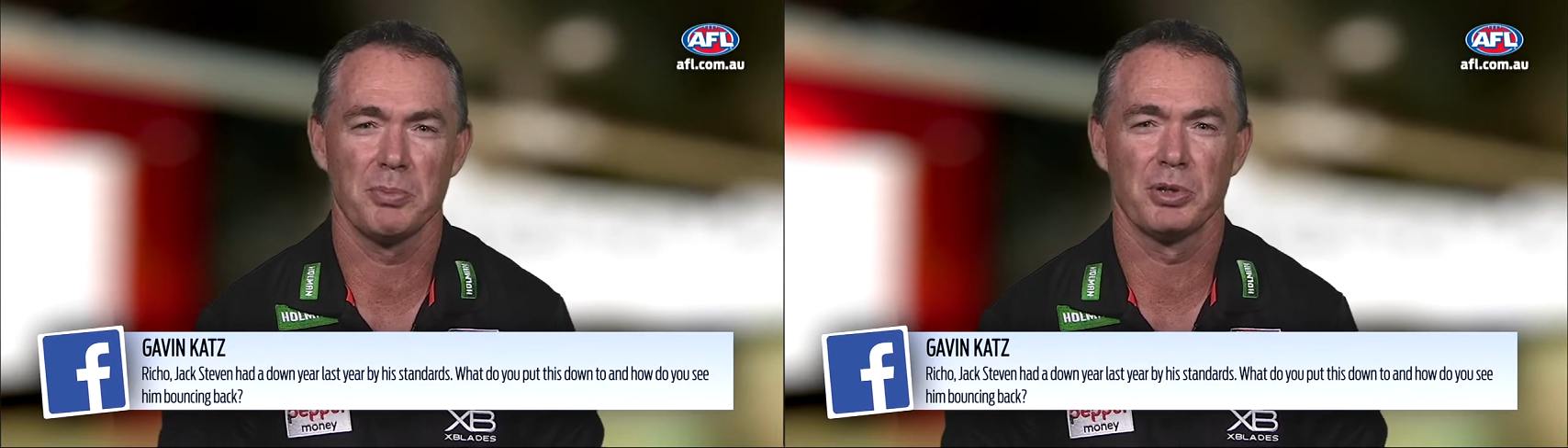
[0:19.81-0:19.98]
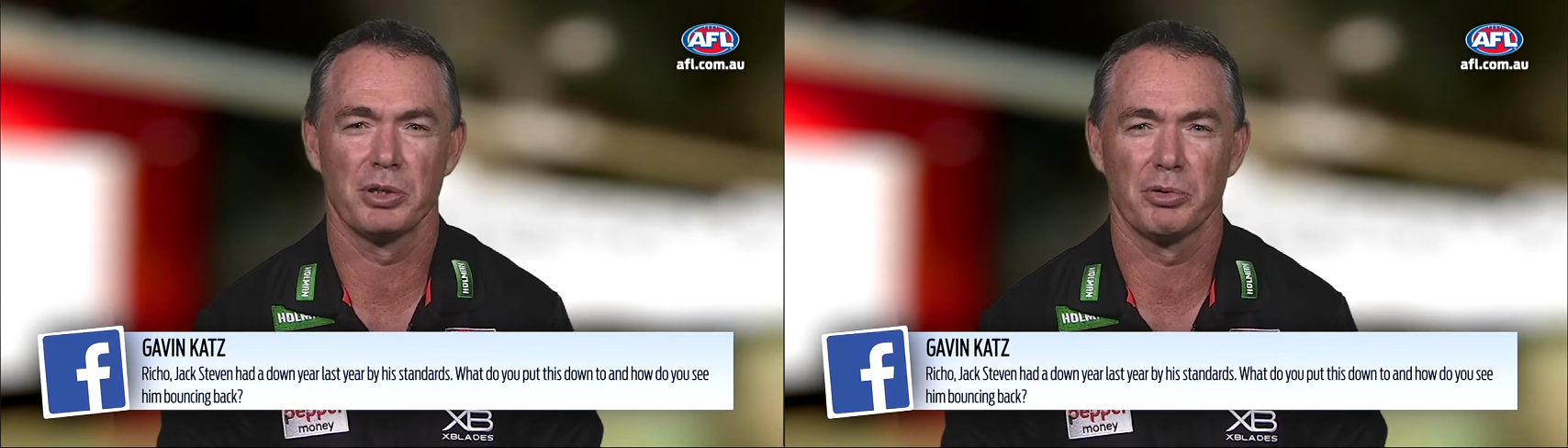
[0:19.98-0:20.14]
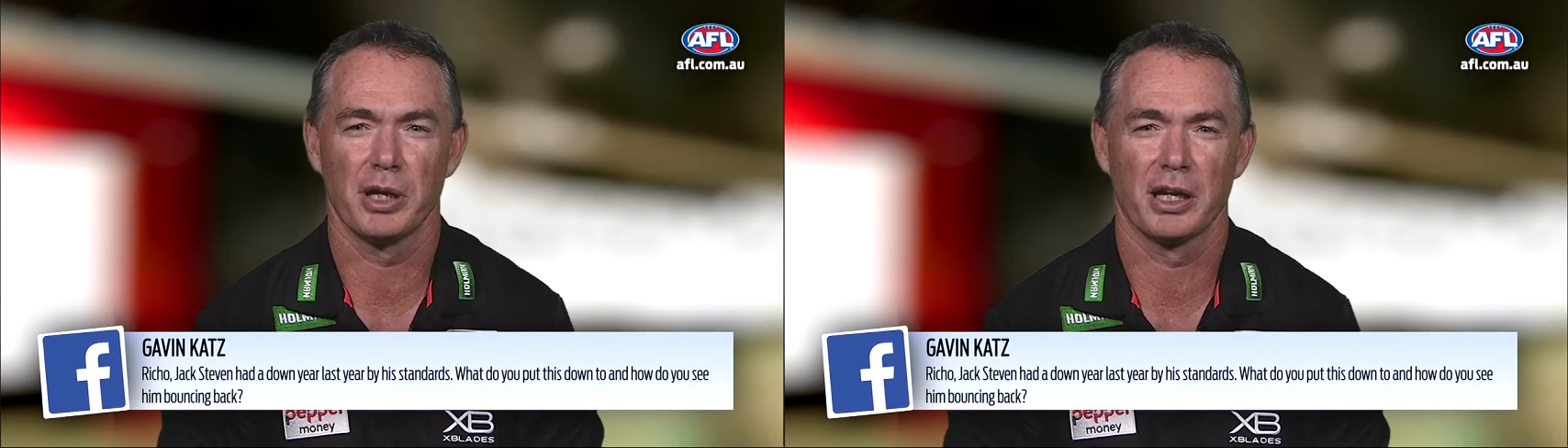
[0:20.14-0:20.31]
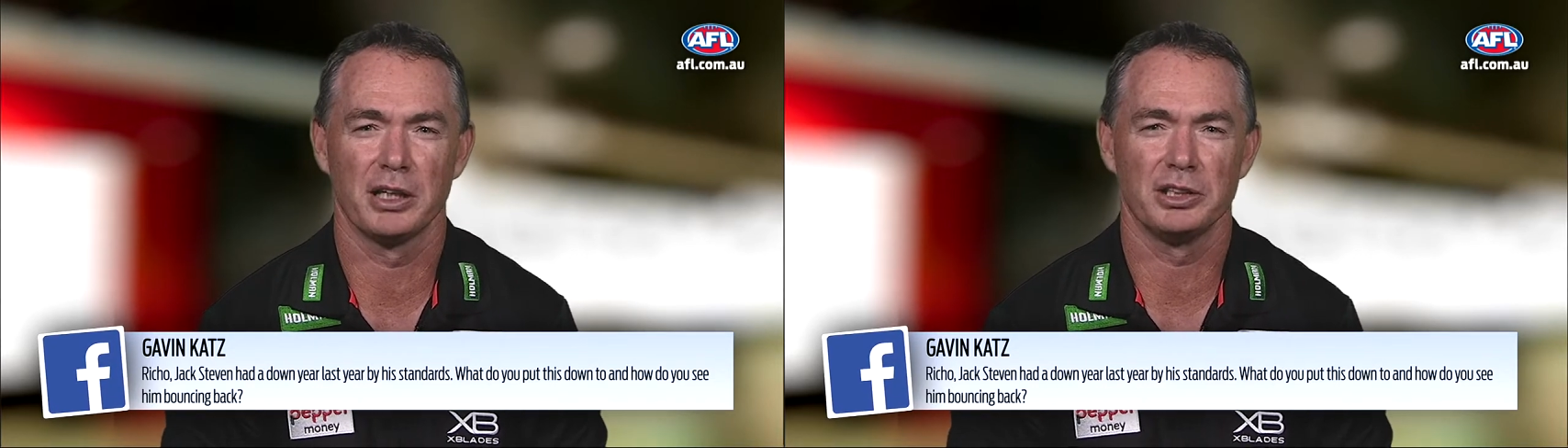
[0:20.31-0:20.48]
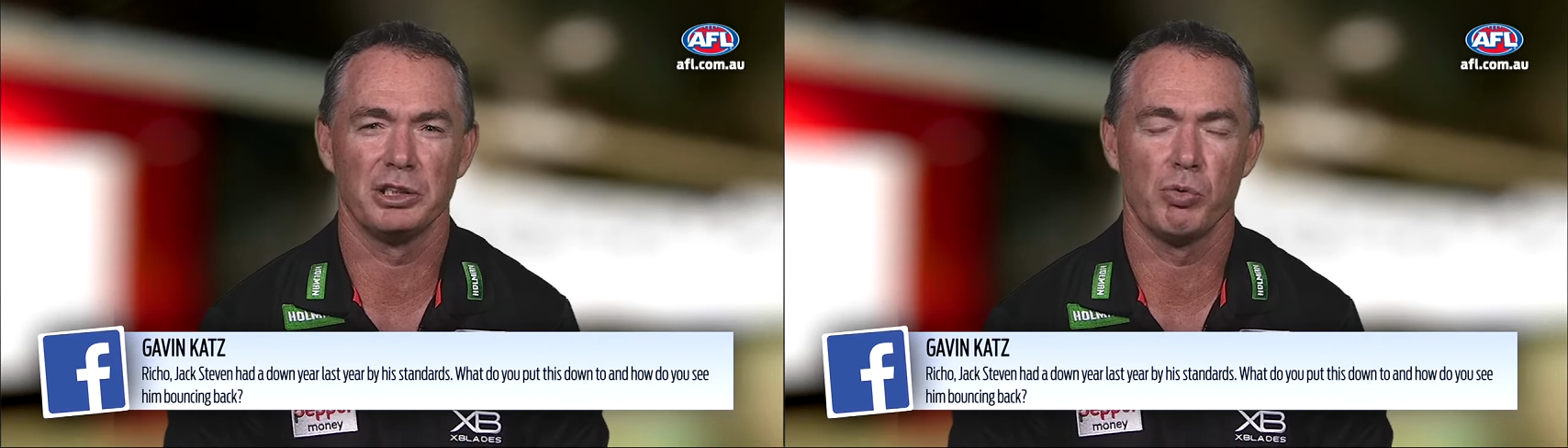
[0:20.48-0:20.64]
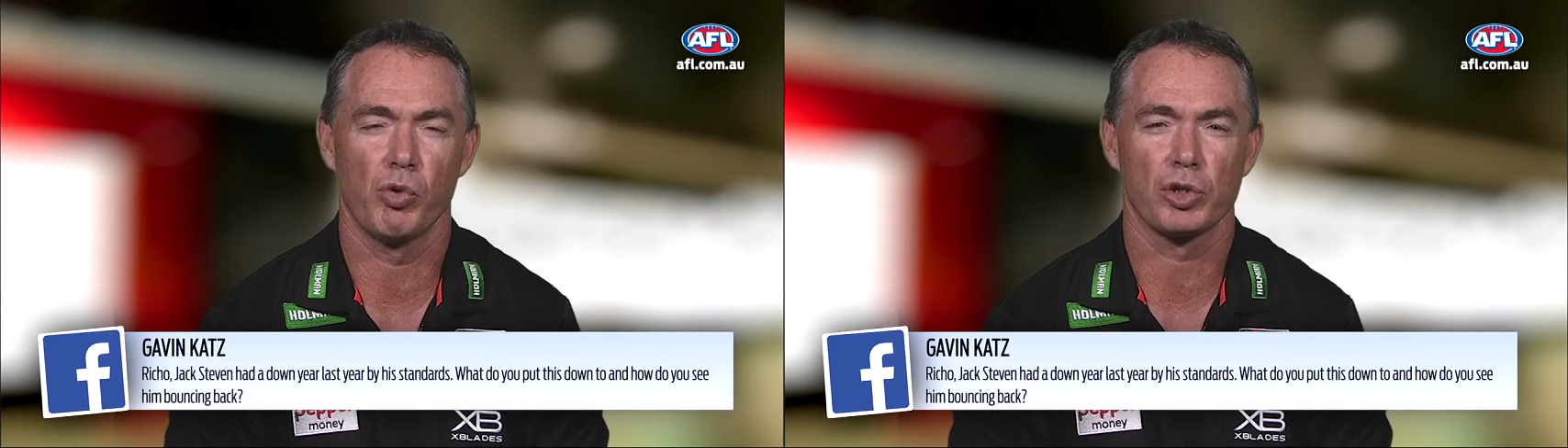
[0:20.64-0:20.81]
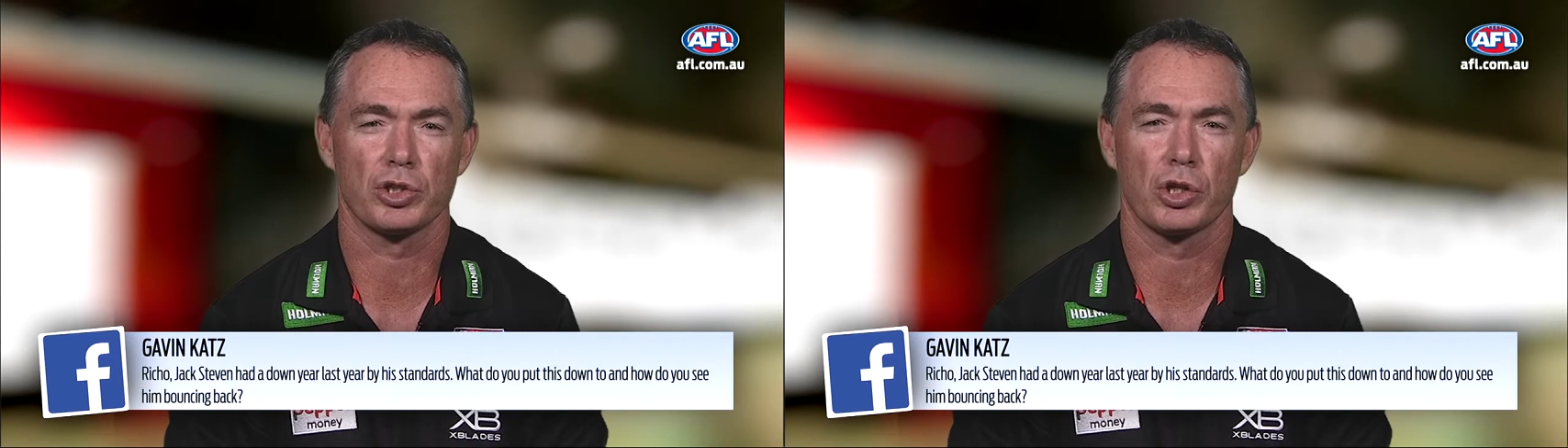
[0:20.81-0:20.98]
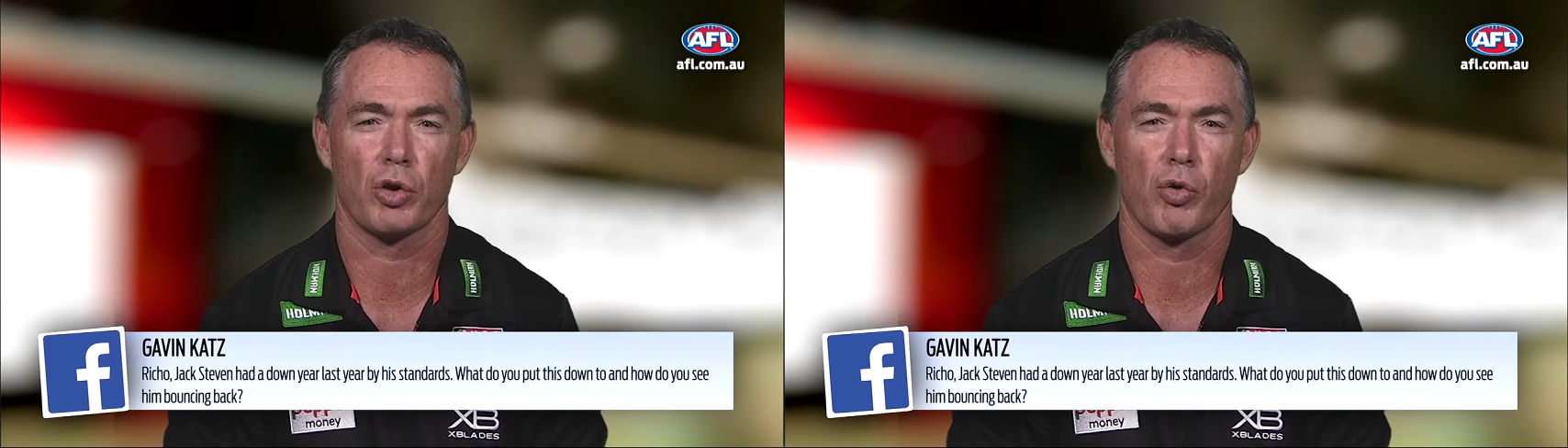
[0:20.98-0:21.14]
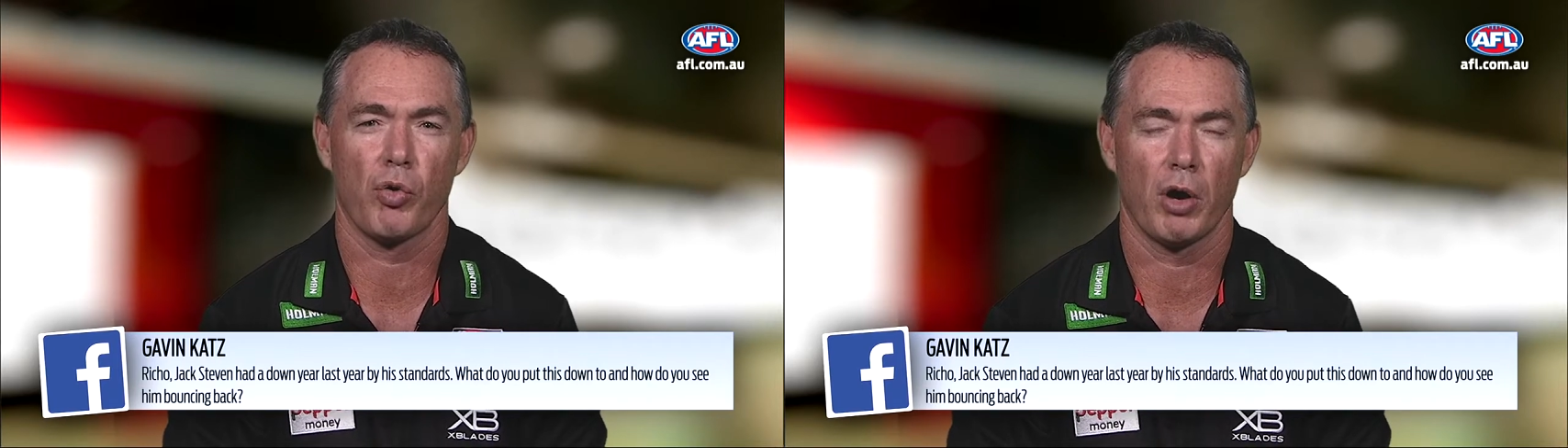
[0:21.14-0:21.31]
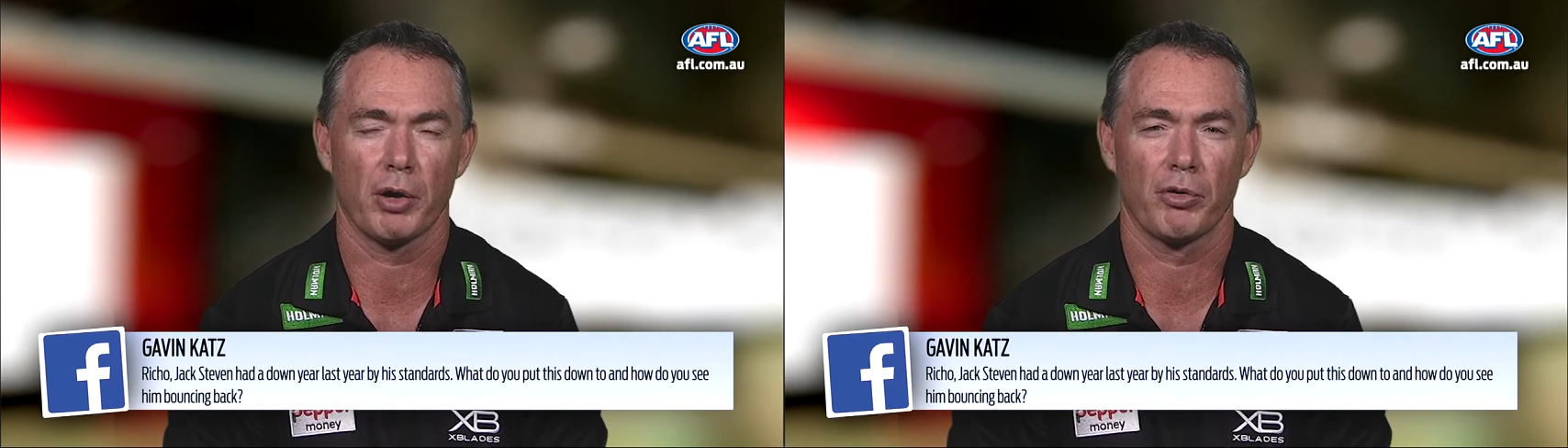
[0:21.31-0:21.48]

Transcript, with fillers: but the reality is he wasn't quite